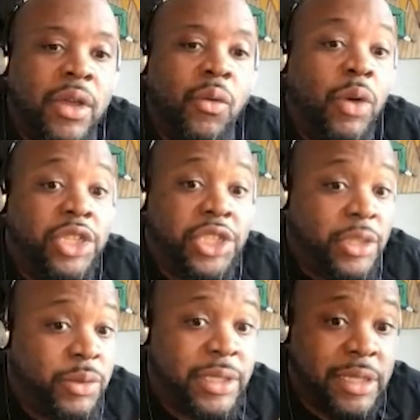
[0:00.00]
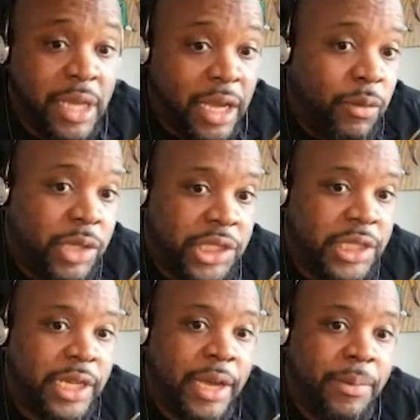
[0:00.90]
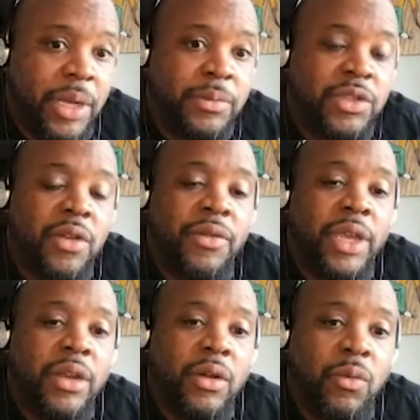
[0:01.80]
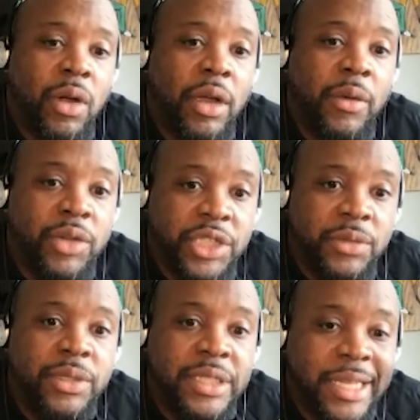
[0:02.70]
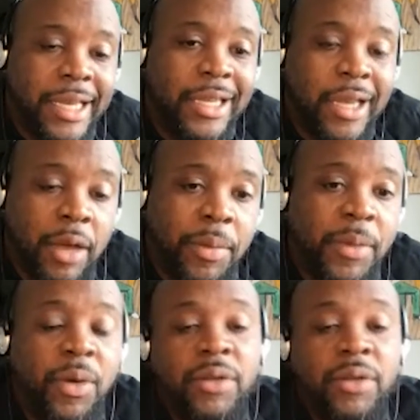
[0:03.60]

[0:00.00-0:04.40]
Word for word: what she was seeing and what she had been observing in her work and what she was seeing in young people.